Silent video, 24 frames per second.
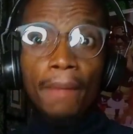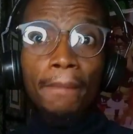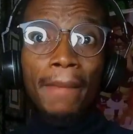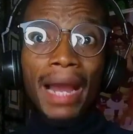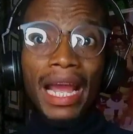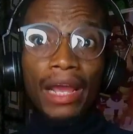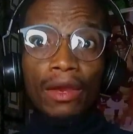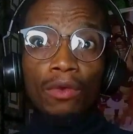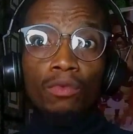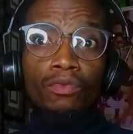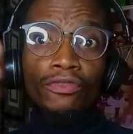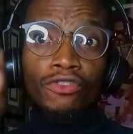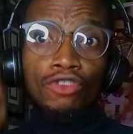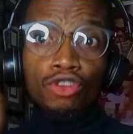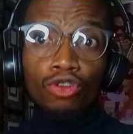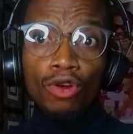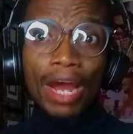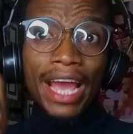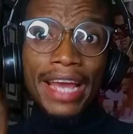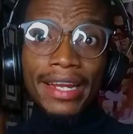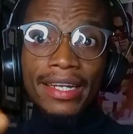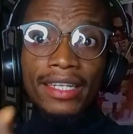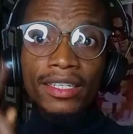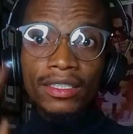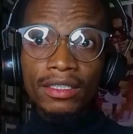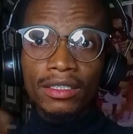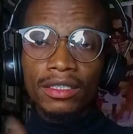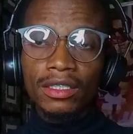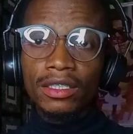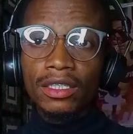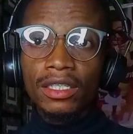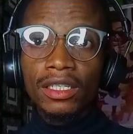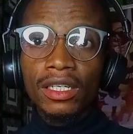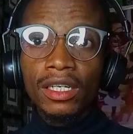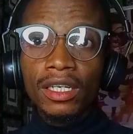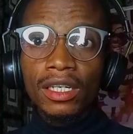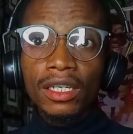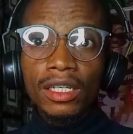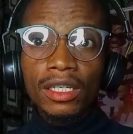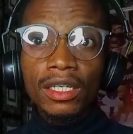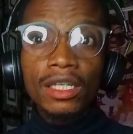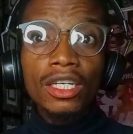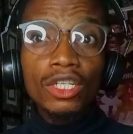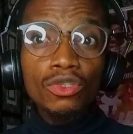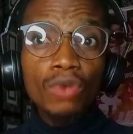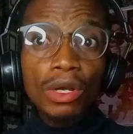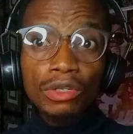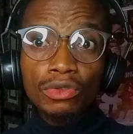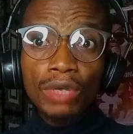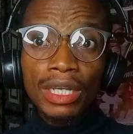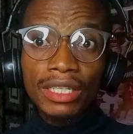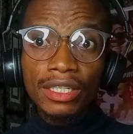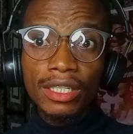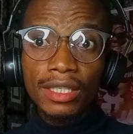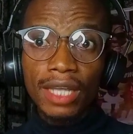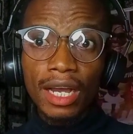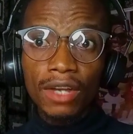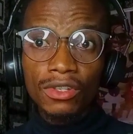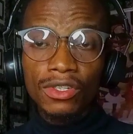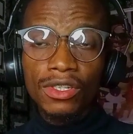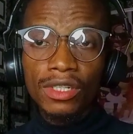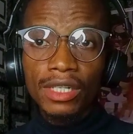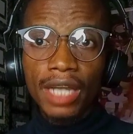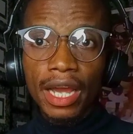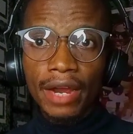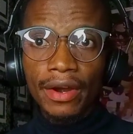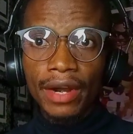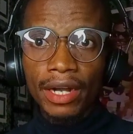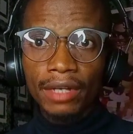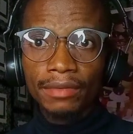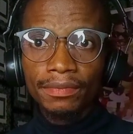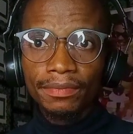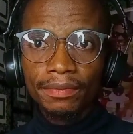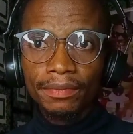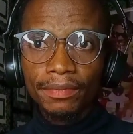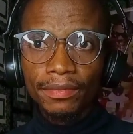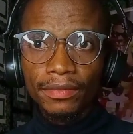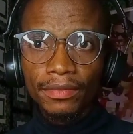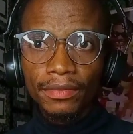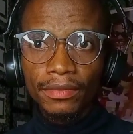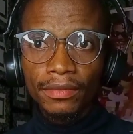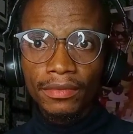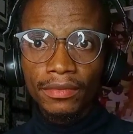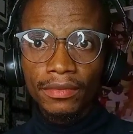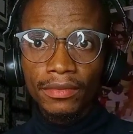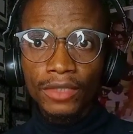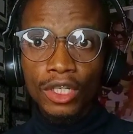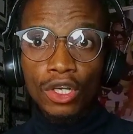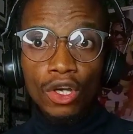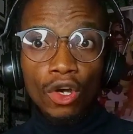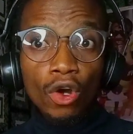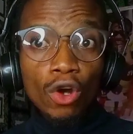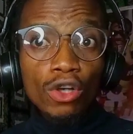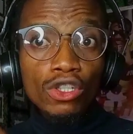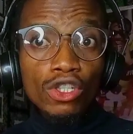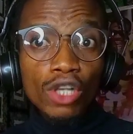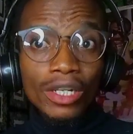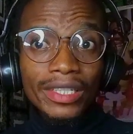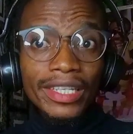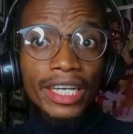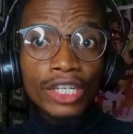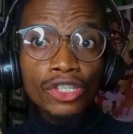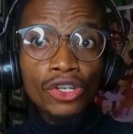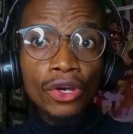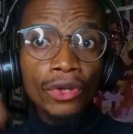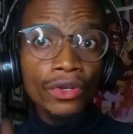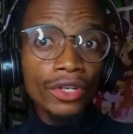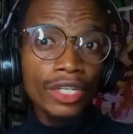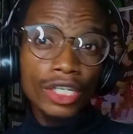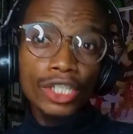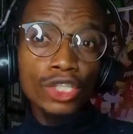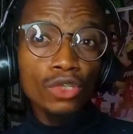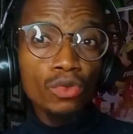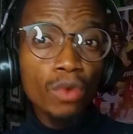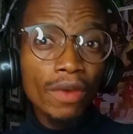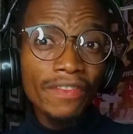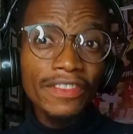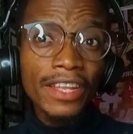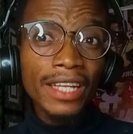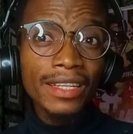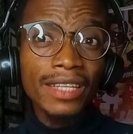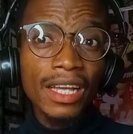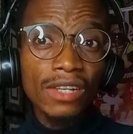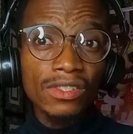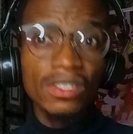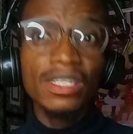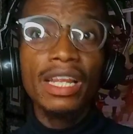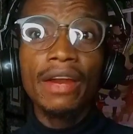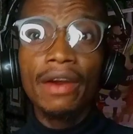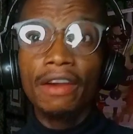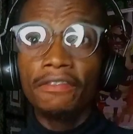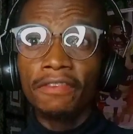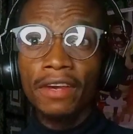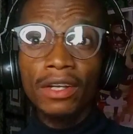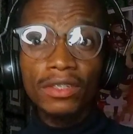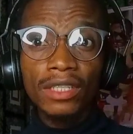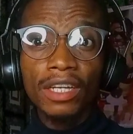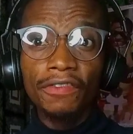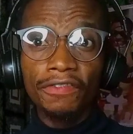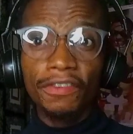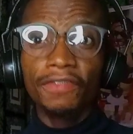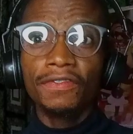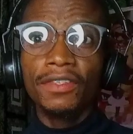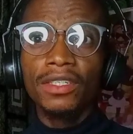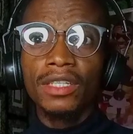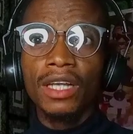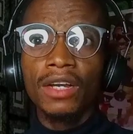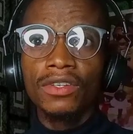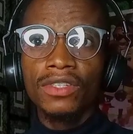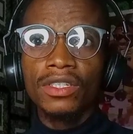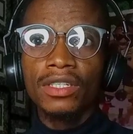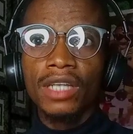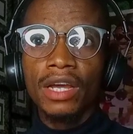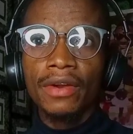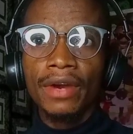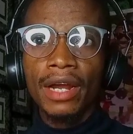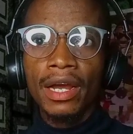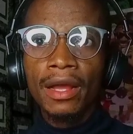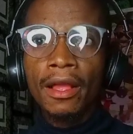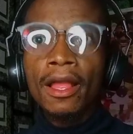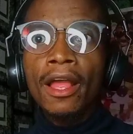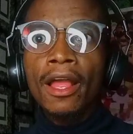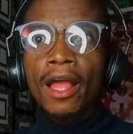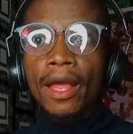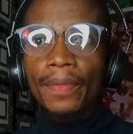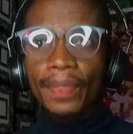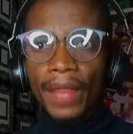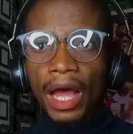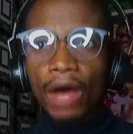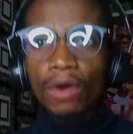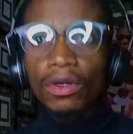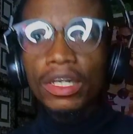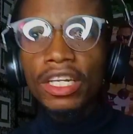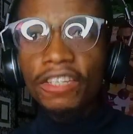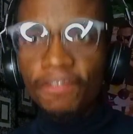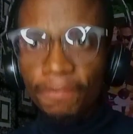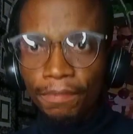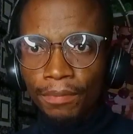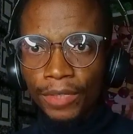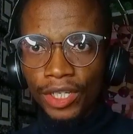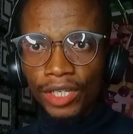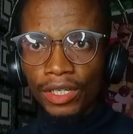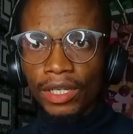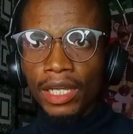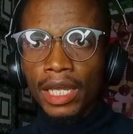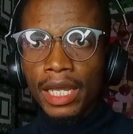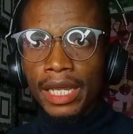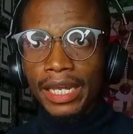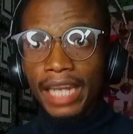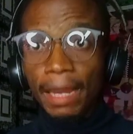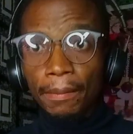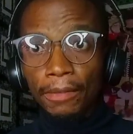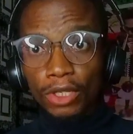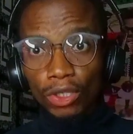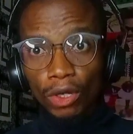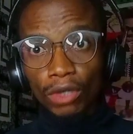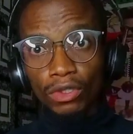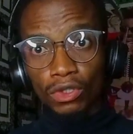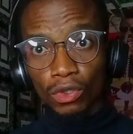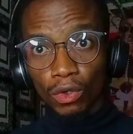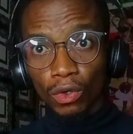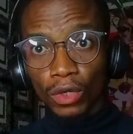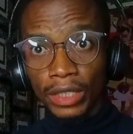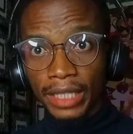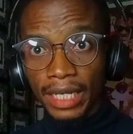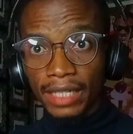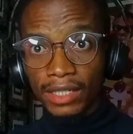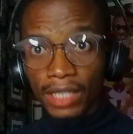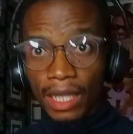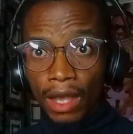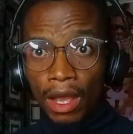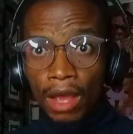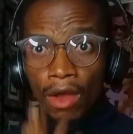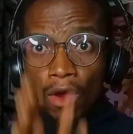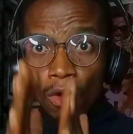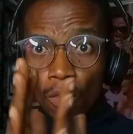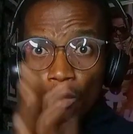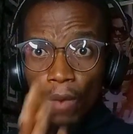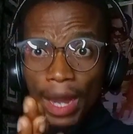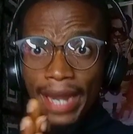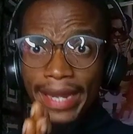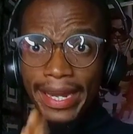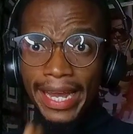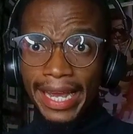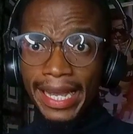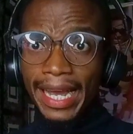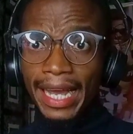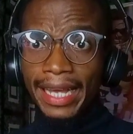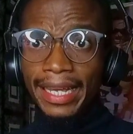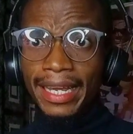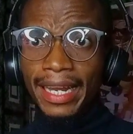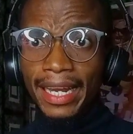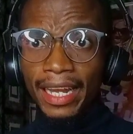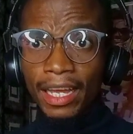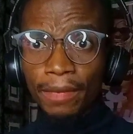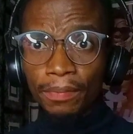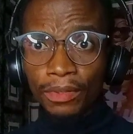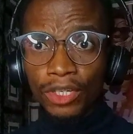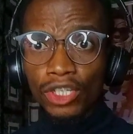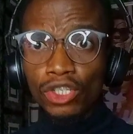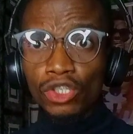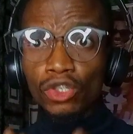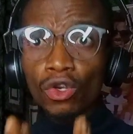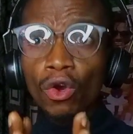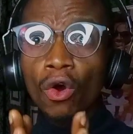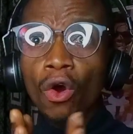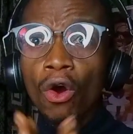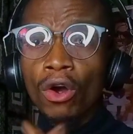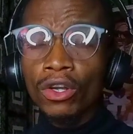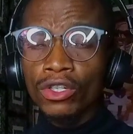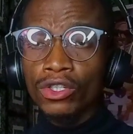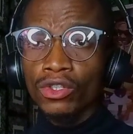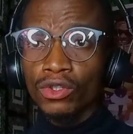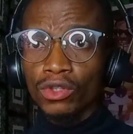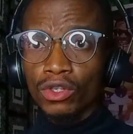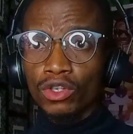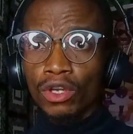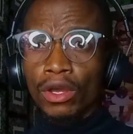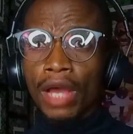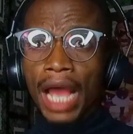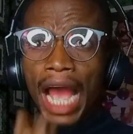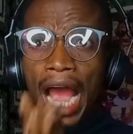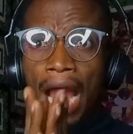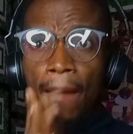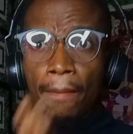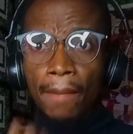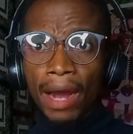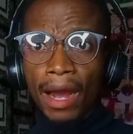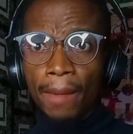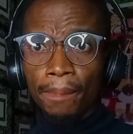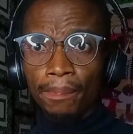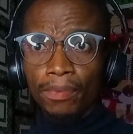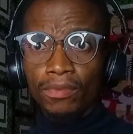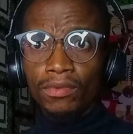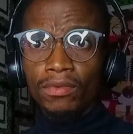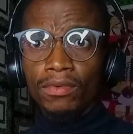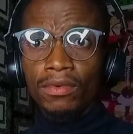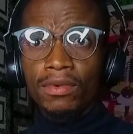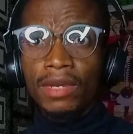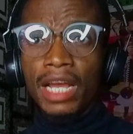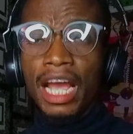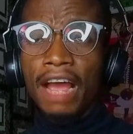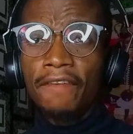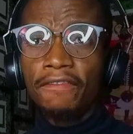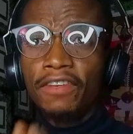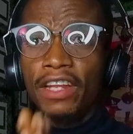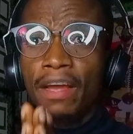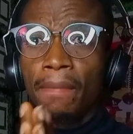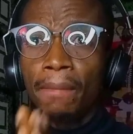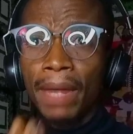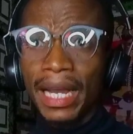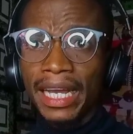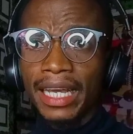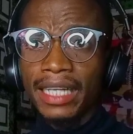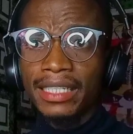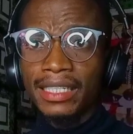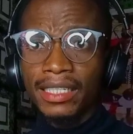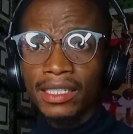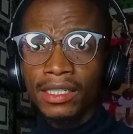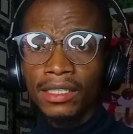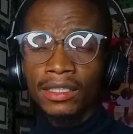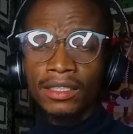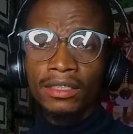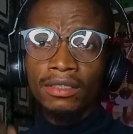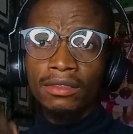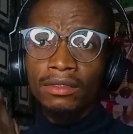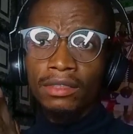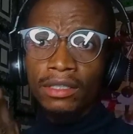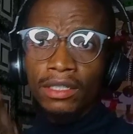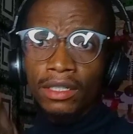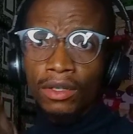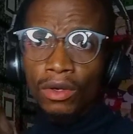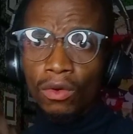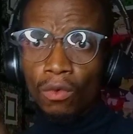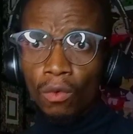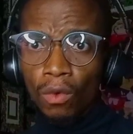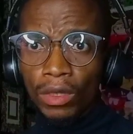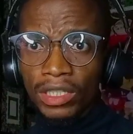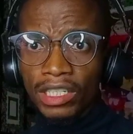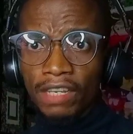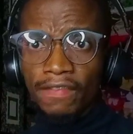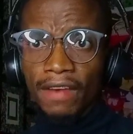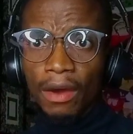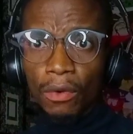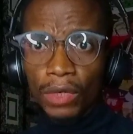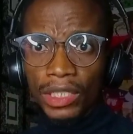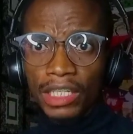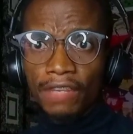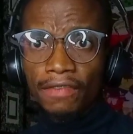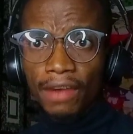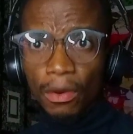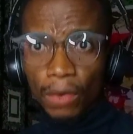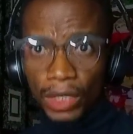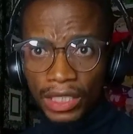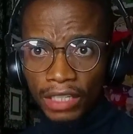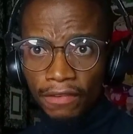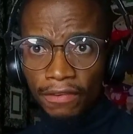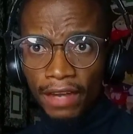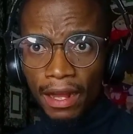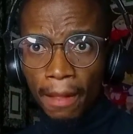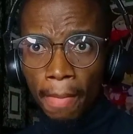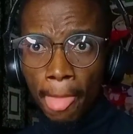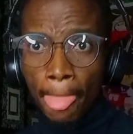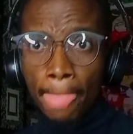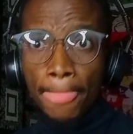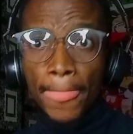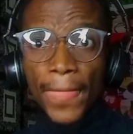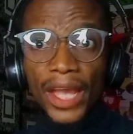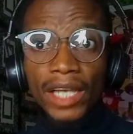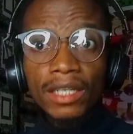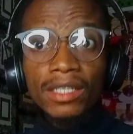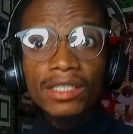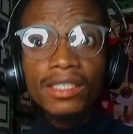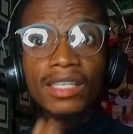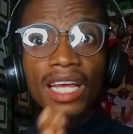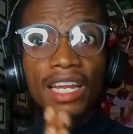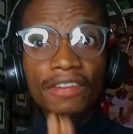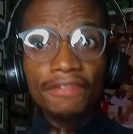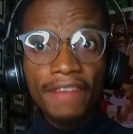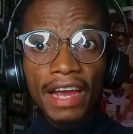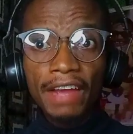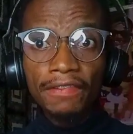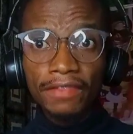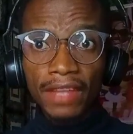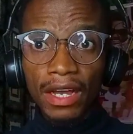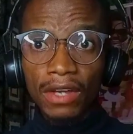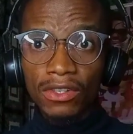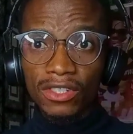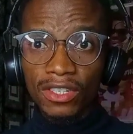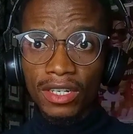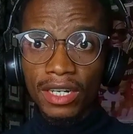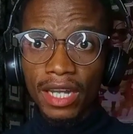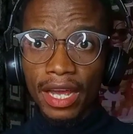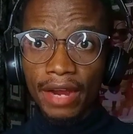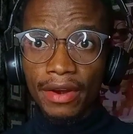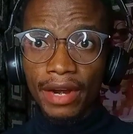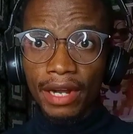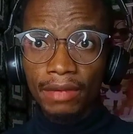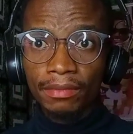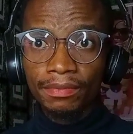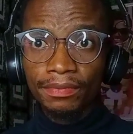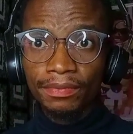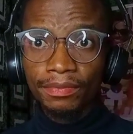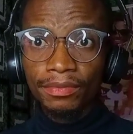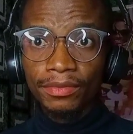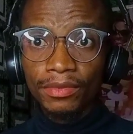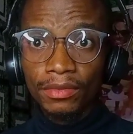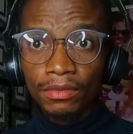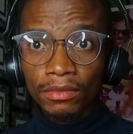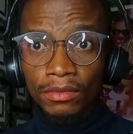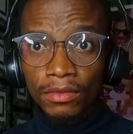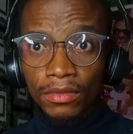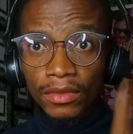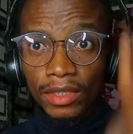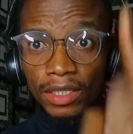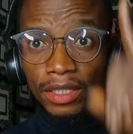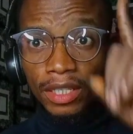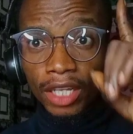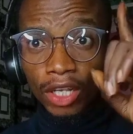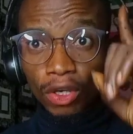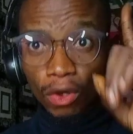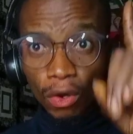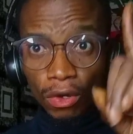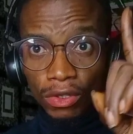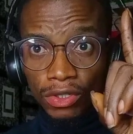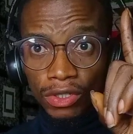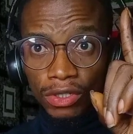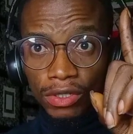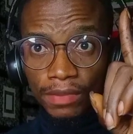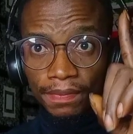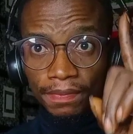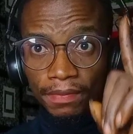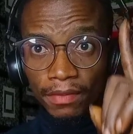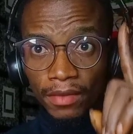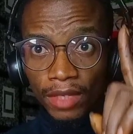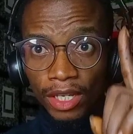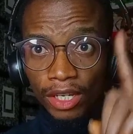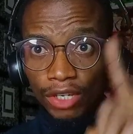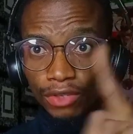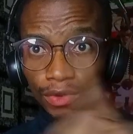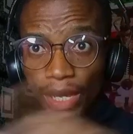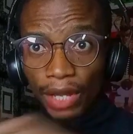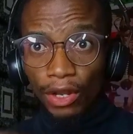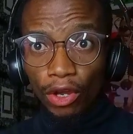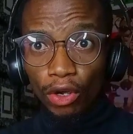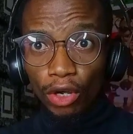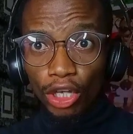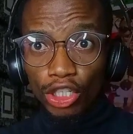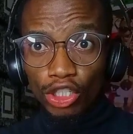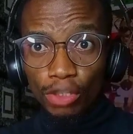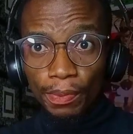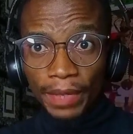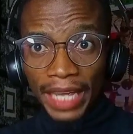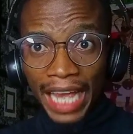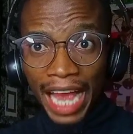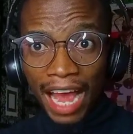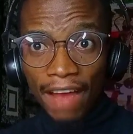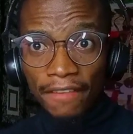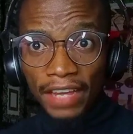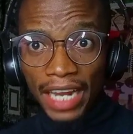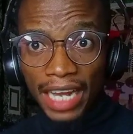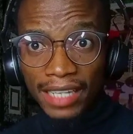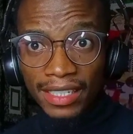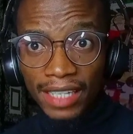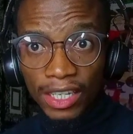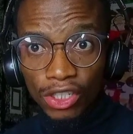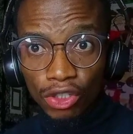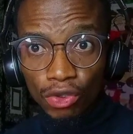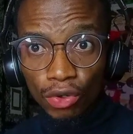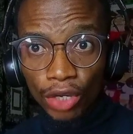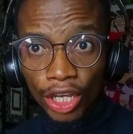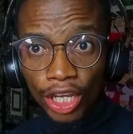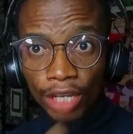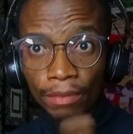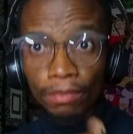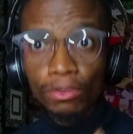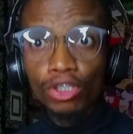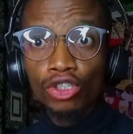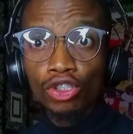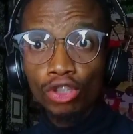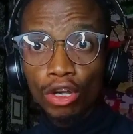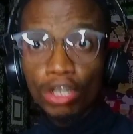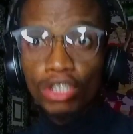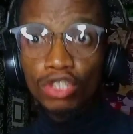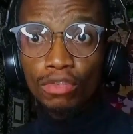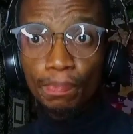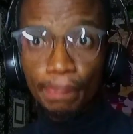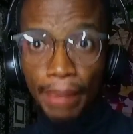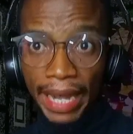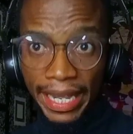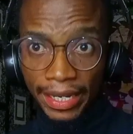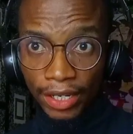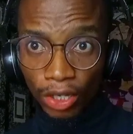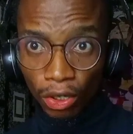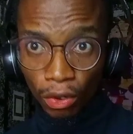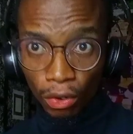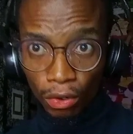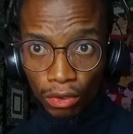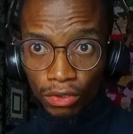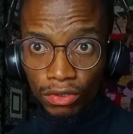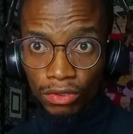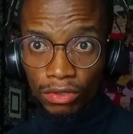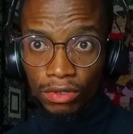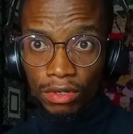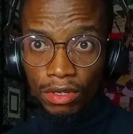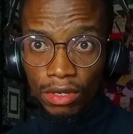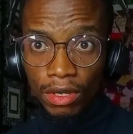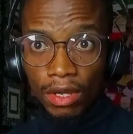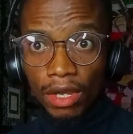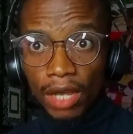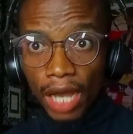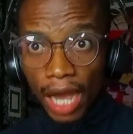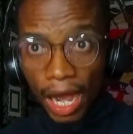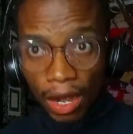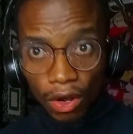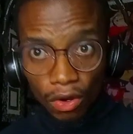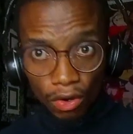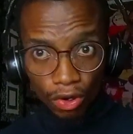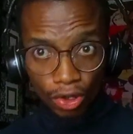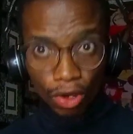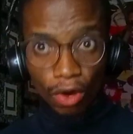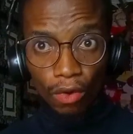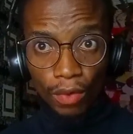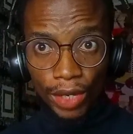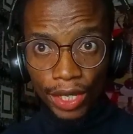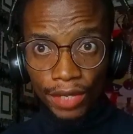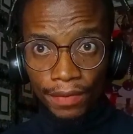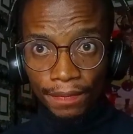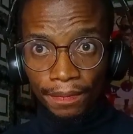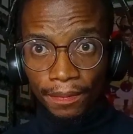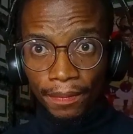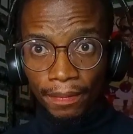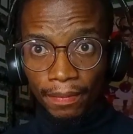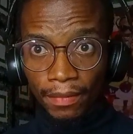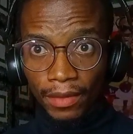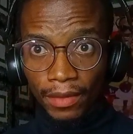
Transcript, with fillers: My training is worth 20,000 naira. Consultation is worth 10,000 naira. I've counted 50,000 naira. Now, leave me. Let me talk to others. One day, Caleb, his course, AMAP, Affiliate Marketing whatever, whatever, whatever, is 35,000 naira. The course. You are not going to be having access to him. Just buy the course and go your way.